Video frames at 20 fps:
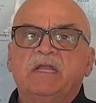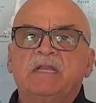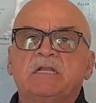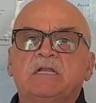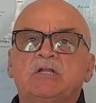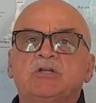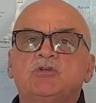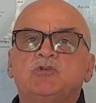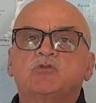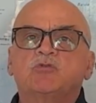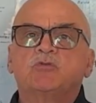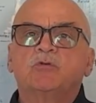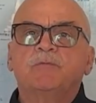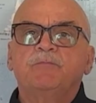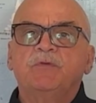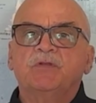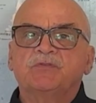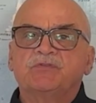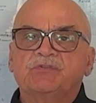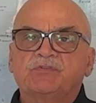and
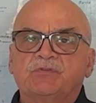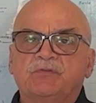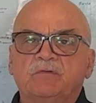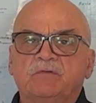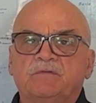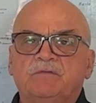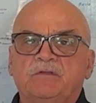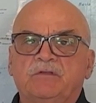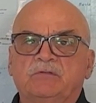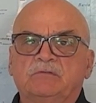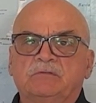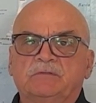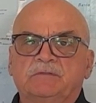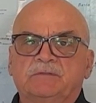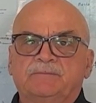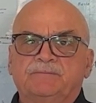contributes to the field.